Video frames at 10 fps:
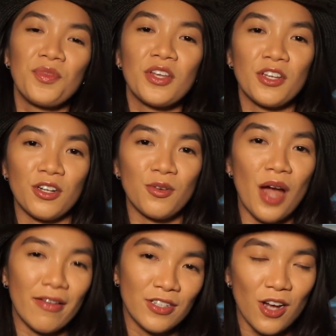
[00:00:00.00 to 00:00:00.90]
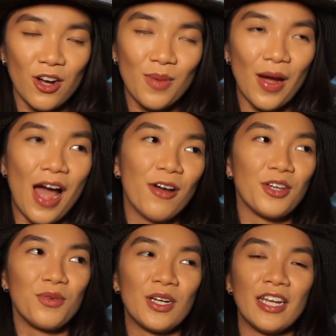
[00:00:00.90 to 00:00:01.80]
you have to talk about how you
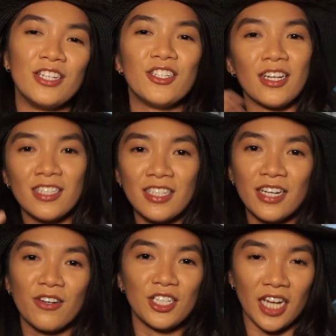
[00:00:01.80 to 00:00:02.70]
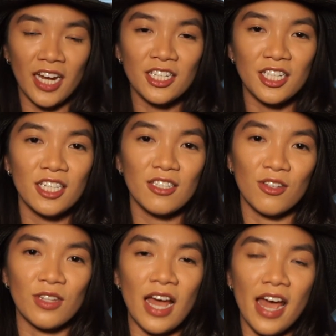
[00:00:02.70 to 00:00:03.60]
would adjust it or change it so
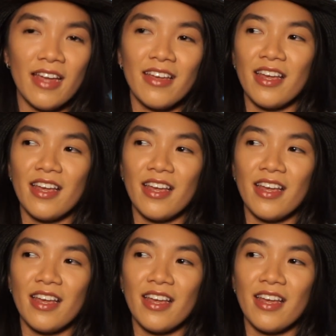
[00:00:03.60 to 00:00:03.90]
that